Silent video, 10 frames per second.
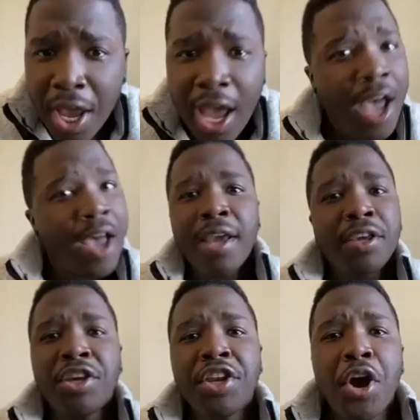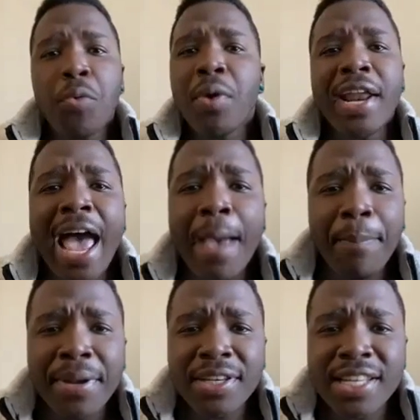You know, what happened to that?
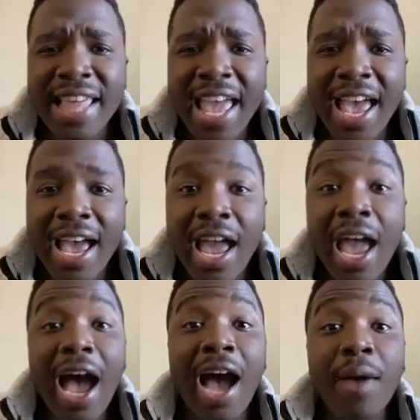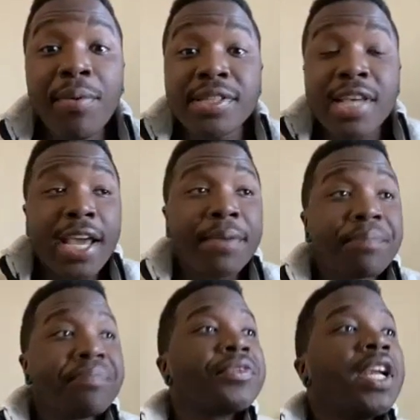I was like, well, you
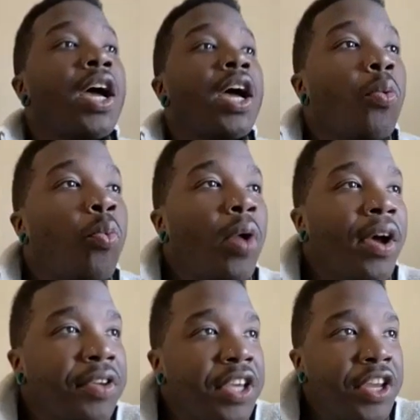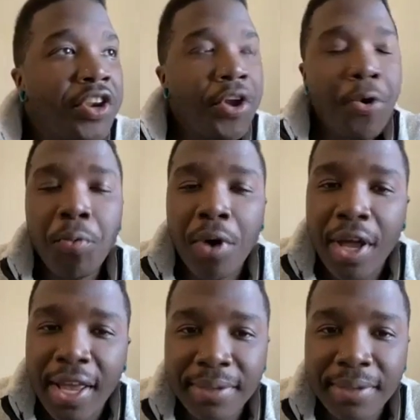know what? You know,
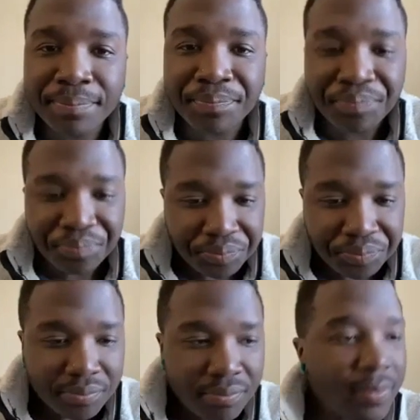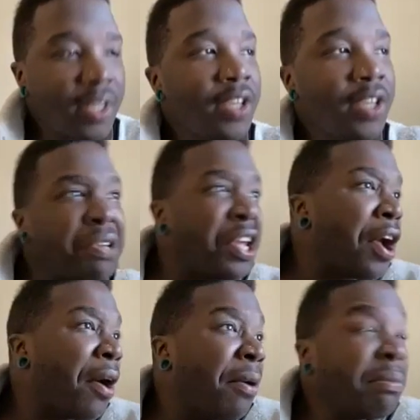that was working for, you
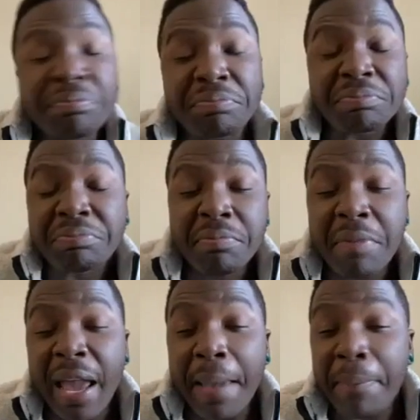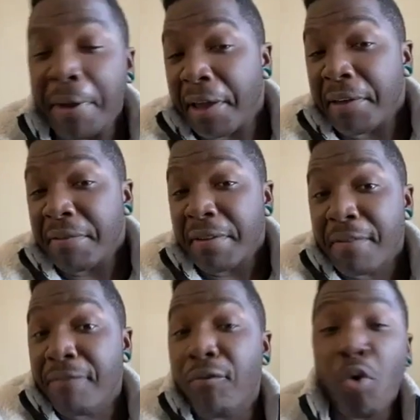know, maybe 4
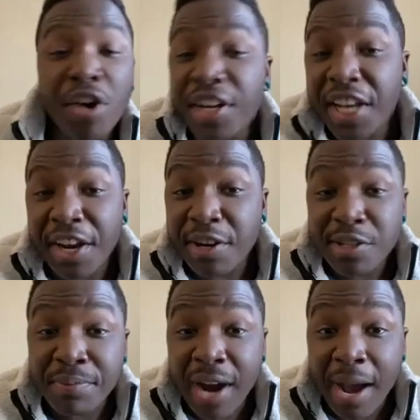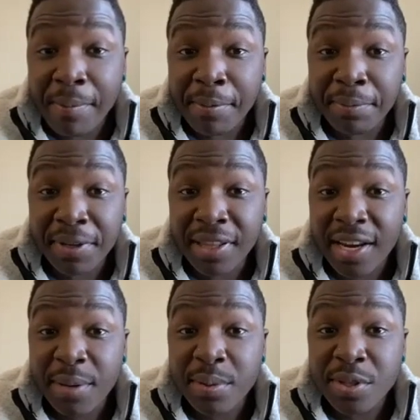years probably that he was doing it.
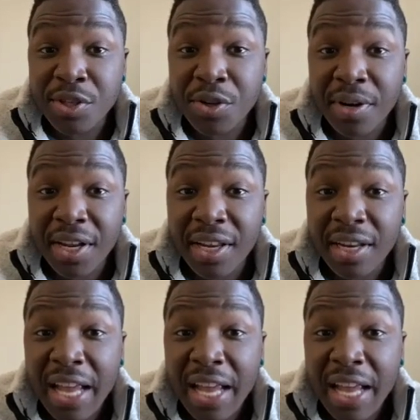And guess what?